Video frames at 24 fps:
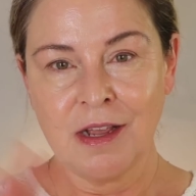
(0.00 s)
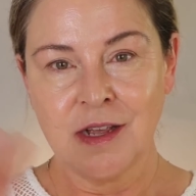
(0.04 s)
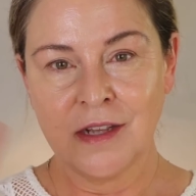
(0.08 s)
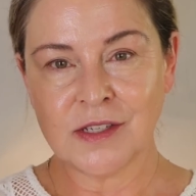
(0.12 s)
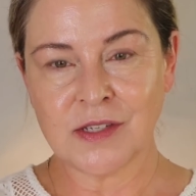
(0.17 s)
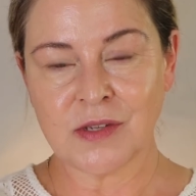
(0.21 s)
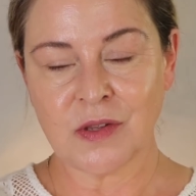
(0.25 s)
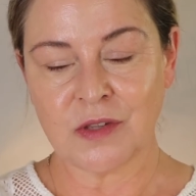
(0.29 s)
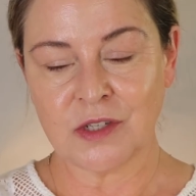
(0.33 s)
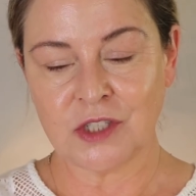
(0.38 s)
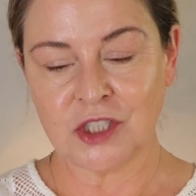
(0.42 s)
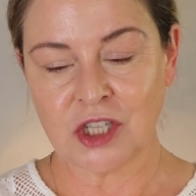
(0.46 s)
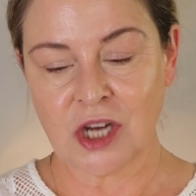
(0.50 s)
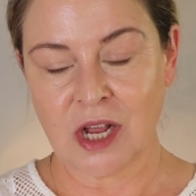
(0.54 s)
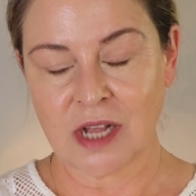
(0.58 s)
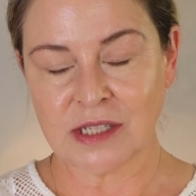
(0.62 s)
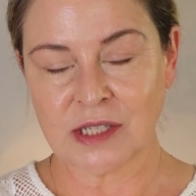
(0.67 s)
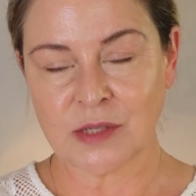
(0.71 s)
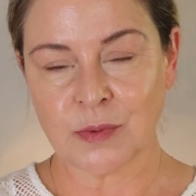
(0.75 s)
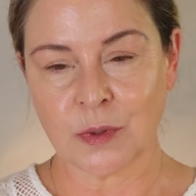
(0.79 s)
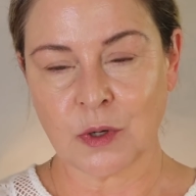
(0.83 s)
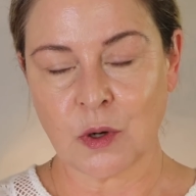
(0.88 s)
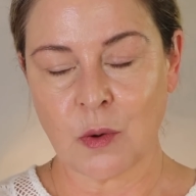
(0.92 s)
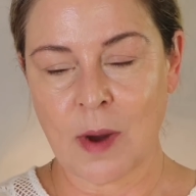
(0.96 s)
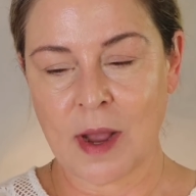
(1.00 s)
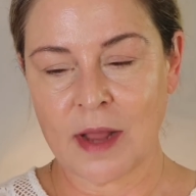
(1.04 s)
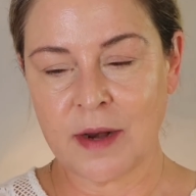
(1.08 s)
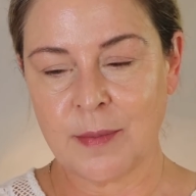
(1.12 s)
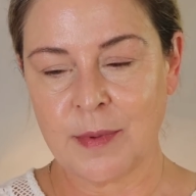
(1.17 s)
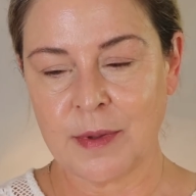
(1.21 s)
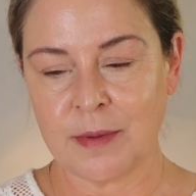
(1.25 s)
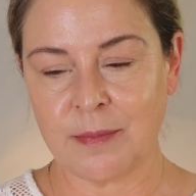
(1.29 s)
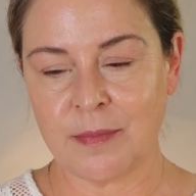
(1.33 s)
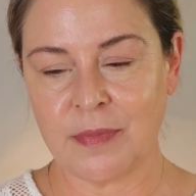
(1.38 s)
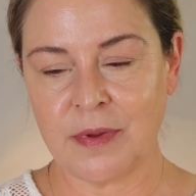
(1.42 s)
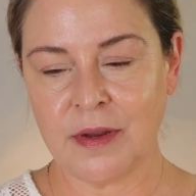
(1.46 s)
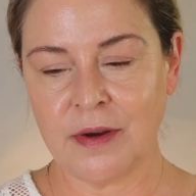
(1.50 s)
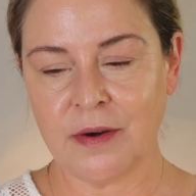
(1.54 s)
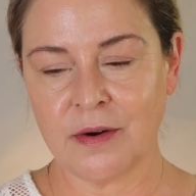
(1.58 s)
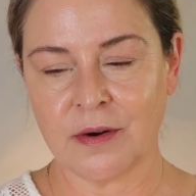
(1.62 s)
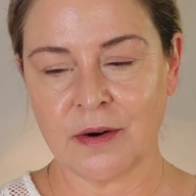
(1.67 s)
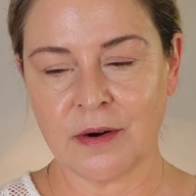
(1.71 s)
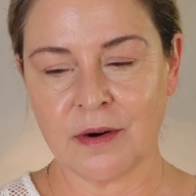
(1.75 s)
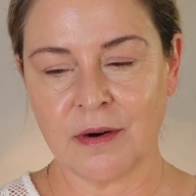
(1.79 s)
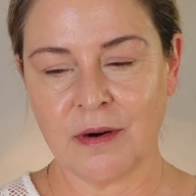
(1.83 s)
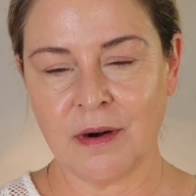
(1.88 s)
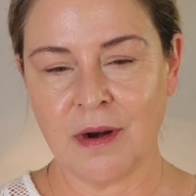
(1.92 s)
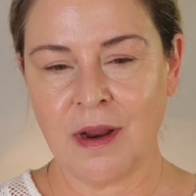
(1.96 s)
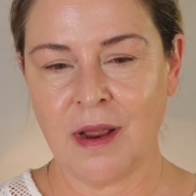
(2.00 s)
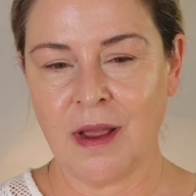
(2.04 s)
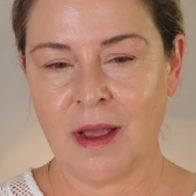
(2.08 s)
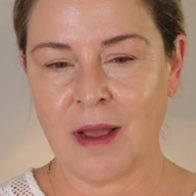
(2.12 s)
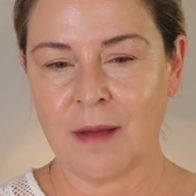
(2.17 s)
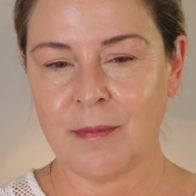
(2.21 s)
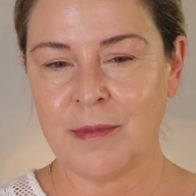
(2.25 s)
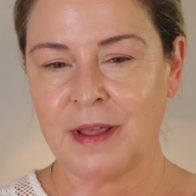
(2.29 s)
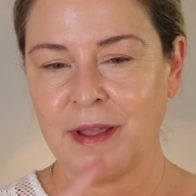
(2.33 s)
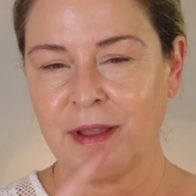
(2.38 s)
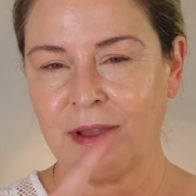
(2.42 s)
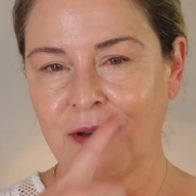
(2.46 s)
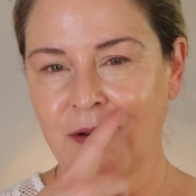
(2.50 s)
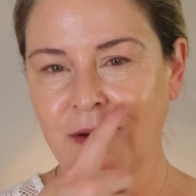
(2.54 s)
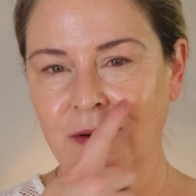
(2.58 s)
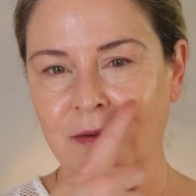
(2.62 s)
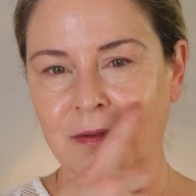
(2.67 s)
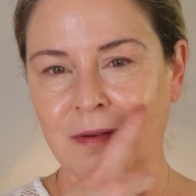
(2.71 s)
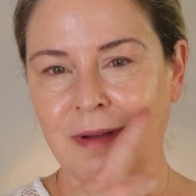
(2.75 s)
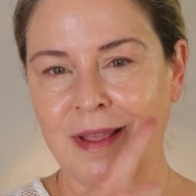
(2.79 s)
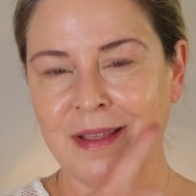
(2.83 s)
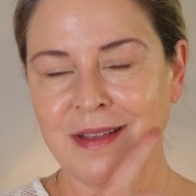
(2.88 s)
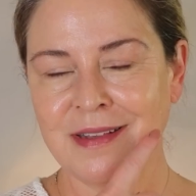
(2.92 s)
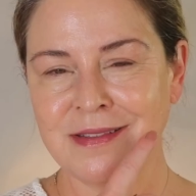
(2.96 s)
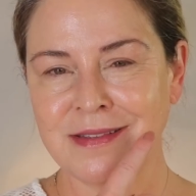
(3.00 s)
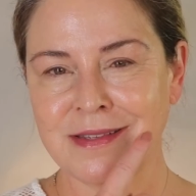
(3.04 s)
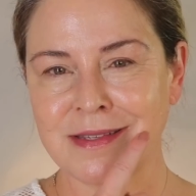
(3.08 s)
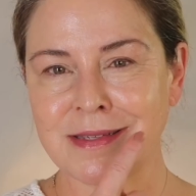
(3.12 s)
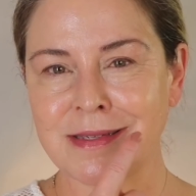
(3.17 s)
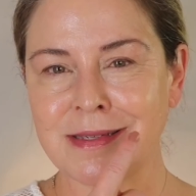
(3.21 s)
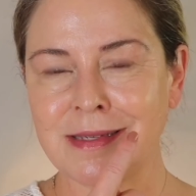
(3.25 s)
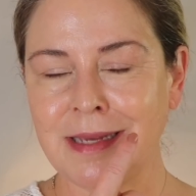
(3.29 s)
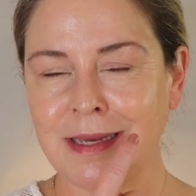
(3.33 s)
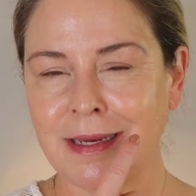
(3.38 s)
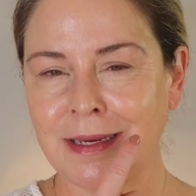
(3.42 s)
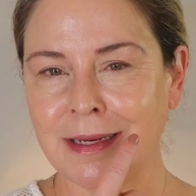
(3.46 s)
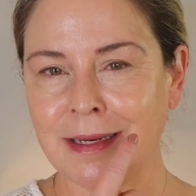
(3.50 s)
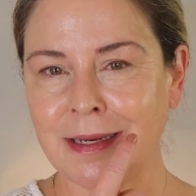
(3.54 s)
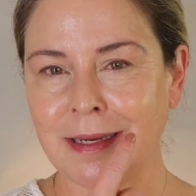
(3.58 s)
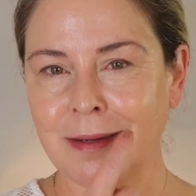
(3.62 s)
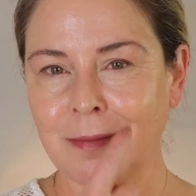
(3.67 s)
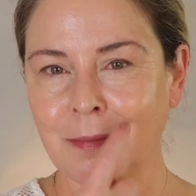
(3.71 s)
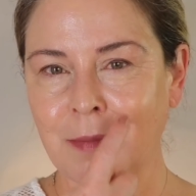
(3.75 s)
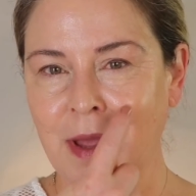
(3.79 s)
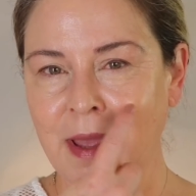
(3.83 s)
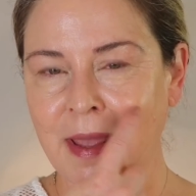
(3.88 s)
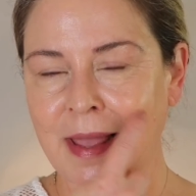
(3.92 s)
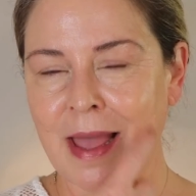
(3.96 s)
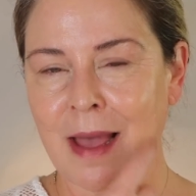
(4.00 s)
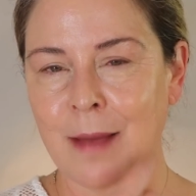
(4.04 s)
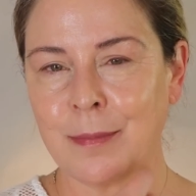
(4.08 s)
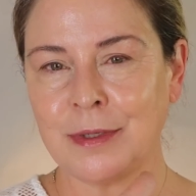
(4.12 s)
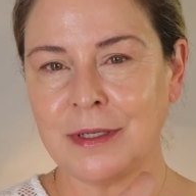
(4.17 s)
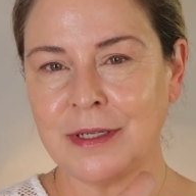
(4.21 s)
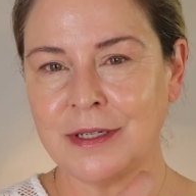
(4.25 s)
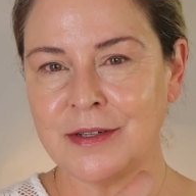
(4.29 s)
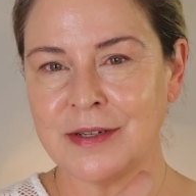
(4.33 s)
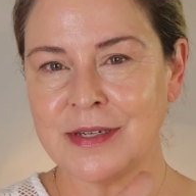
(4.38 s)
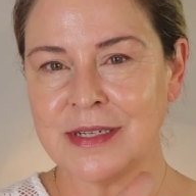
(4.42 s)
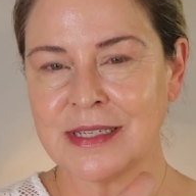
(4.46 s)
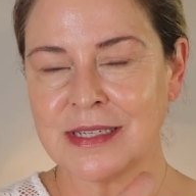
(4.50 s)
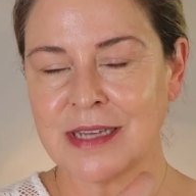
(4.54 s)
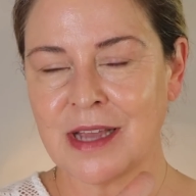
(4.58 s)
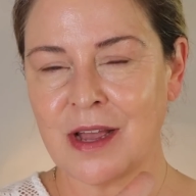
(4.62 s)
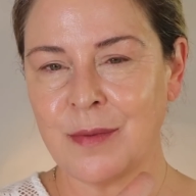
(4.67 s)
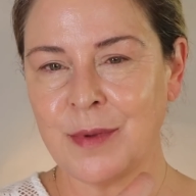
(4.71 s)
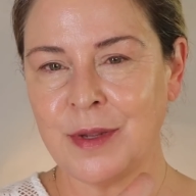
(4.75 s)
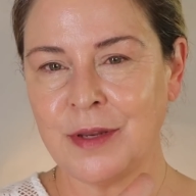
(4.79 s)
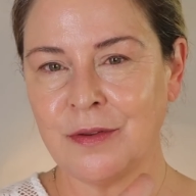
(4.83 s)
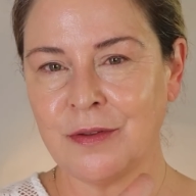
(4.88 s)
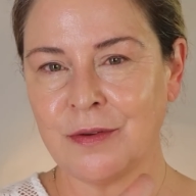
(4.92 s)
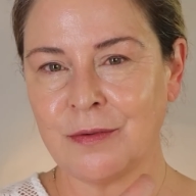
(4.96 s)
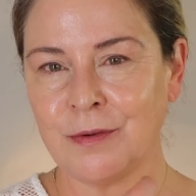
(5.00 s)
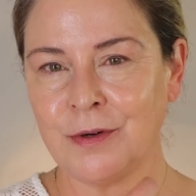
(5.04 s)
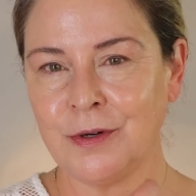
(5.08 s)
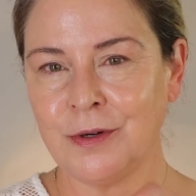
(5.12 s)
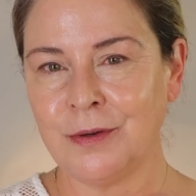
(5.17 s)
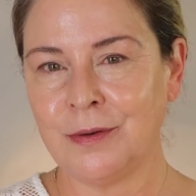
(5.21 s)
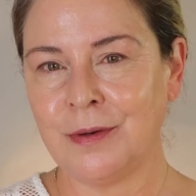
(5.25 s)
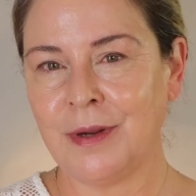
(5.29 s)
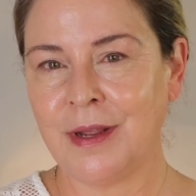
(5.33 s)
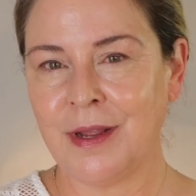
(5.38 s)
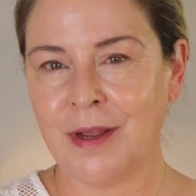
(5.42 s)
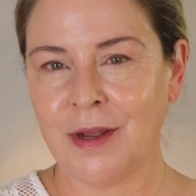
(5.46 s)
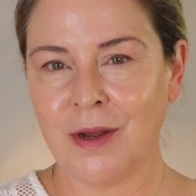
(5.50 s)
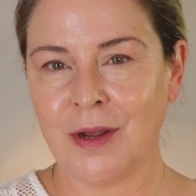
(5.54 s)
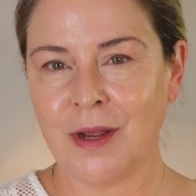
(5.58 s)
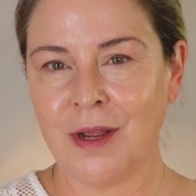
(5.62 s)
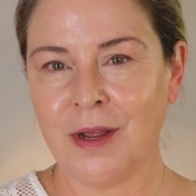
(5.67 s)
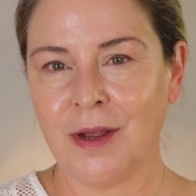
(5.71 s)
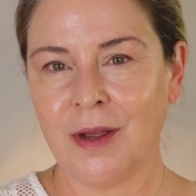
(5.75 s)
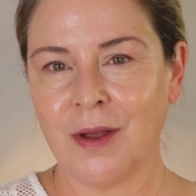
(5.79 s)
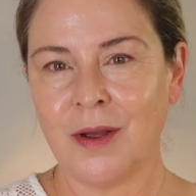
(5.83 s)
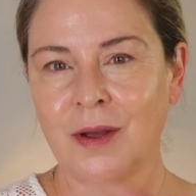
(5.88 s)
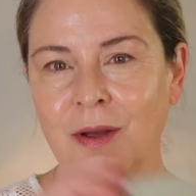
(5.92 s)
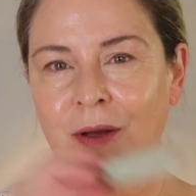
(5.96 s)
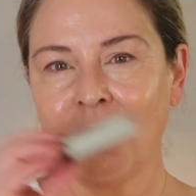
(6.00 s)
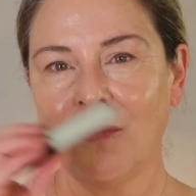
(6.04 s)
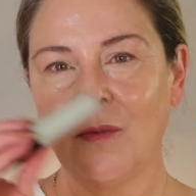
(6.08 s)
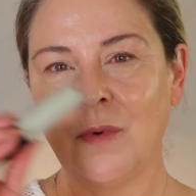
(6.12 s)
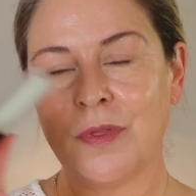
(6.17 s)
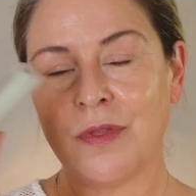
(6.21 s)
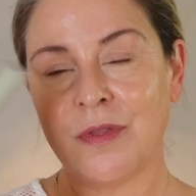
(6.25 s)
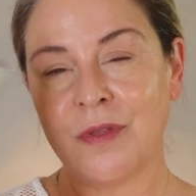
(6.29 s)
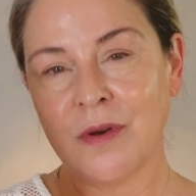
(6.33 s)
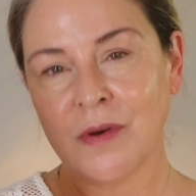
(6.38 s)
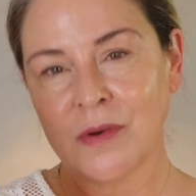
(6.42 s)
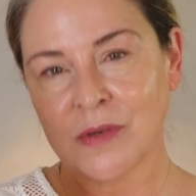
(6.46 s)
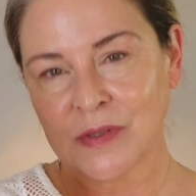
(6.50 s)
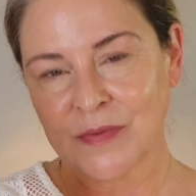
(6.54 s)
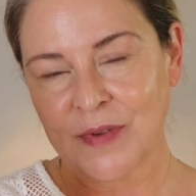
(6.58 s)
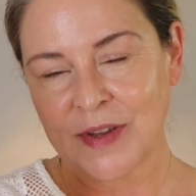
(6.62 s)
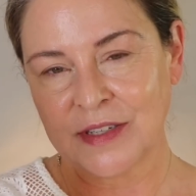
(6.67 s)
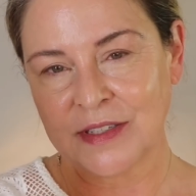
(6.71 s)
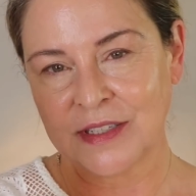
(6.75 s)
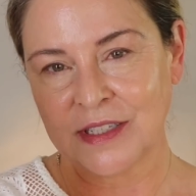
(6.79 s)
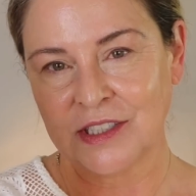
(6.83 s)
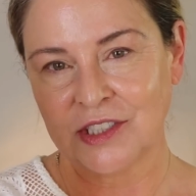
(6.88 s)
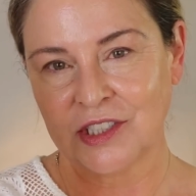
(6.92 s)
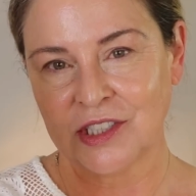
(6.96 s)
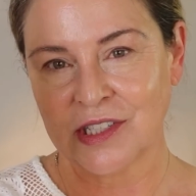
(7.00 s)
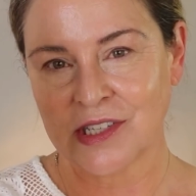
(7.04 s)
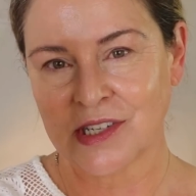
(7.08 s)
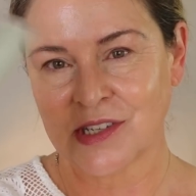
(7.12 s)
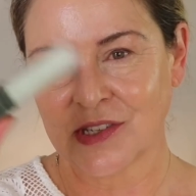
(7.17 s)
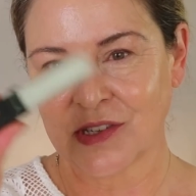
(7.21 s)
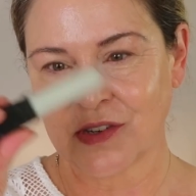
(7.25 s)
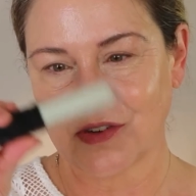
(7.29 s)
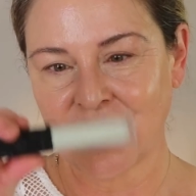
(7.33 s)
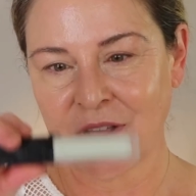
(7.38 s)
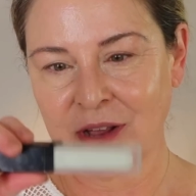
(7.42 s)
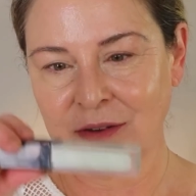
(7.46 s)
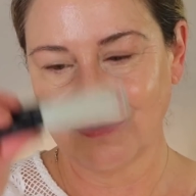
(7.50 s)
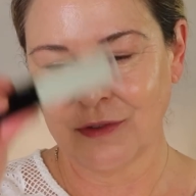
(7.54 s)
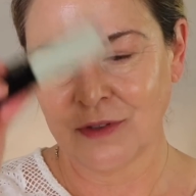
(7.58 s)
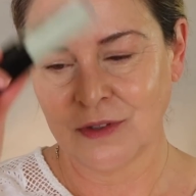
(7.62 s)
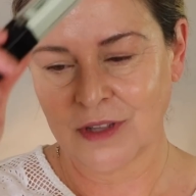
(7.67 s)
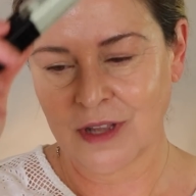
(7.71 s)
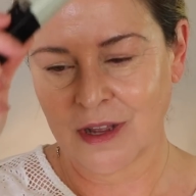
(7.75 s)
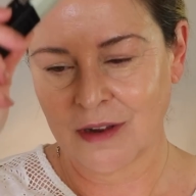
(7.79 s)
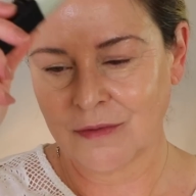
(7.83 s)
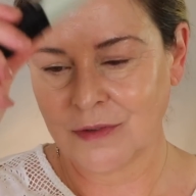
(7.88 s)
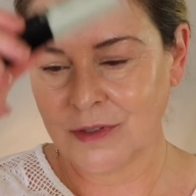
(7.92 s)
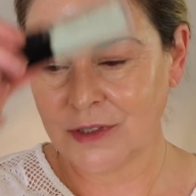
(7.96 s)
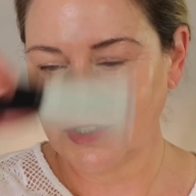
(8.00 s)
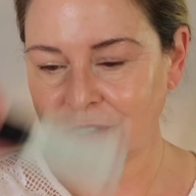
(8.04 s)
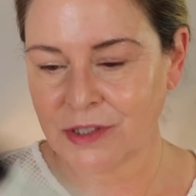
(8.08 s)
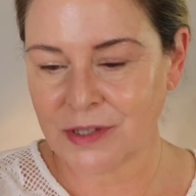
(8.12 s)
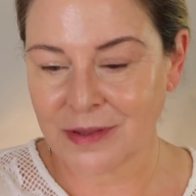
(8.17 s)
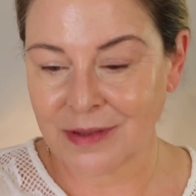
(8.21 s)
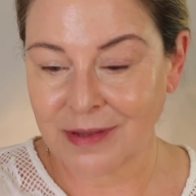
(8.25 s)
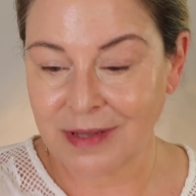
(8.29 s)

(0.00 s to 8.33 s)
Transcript: so the shots were quite a bit bigger, I'm like, oh, I can see my capillaries coming through with those foundations because they're not full coverage.